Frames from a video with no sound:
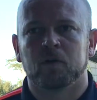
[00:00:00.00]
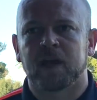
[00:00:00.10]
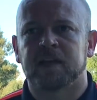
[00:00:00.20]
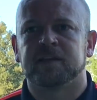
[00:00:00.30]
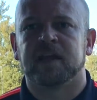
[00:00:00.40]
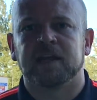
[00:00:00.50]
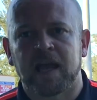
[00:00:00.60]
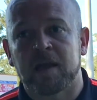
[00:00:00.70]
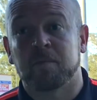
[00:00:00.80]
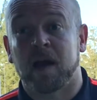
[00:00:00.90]
the other dig
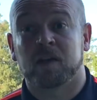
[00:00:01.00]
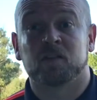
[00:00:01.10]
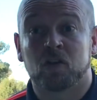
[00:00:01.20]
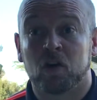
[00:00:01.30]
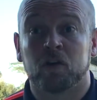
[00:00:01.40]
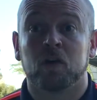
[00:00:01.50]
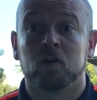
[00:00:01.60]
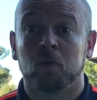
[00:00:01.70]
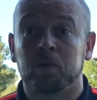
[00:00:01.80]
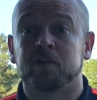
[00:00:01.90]
came back and scored
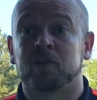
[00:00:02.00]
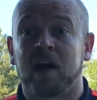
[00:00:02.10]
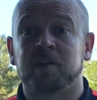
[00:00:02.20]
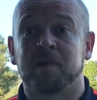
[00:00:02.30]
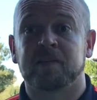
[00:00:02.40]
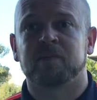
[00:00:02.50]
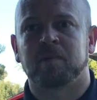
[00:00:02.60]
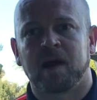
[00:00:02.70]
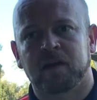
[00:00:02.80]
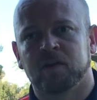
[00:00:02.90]
a couple of tries back to
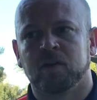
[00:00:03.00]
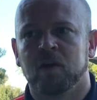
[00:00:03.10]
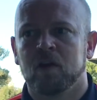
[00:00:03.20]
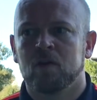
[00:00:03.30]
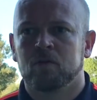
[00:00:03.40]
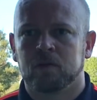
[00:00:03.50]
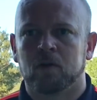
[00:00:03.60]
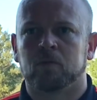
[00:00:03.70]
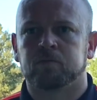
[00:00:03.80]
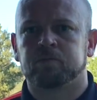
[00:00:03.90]
back, and
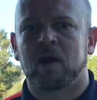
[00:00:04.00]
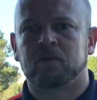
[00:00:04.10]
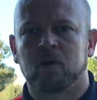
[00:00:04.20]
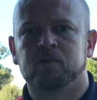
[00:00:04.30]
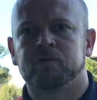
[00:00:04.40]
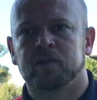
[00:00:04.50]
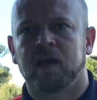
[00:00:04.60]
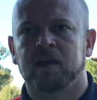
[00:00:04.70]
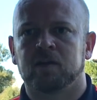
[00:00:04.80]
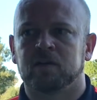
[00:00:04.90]
proud coach today.